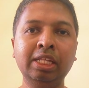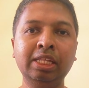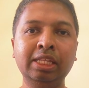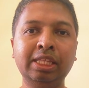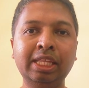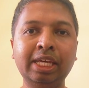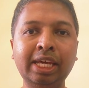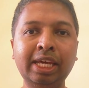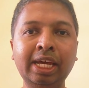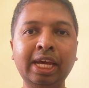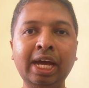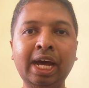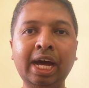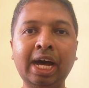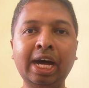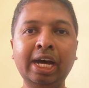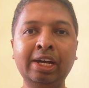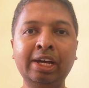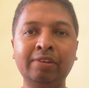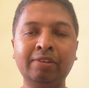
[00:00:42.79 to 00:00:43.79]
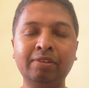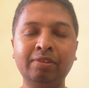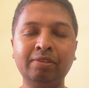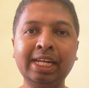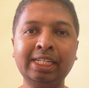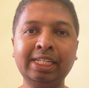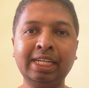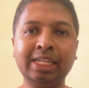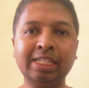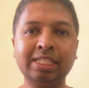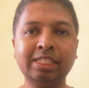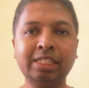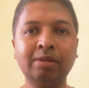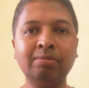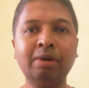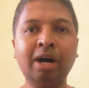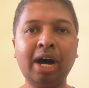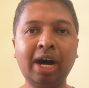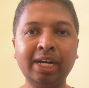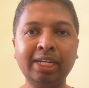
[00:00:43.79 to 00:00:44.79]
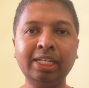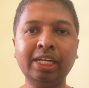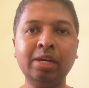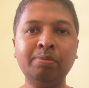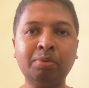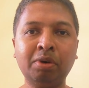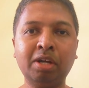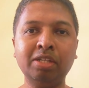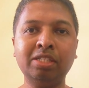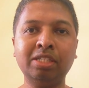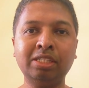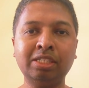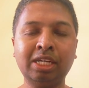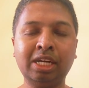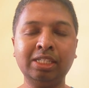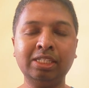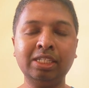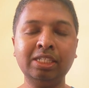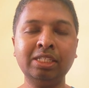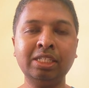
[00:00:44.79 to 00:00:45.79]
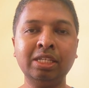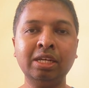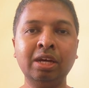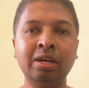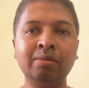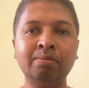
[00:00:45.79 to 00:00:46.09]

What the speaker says: they are collecting some article processing charges,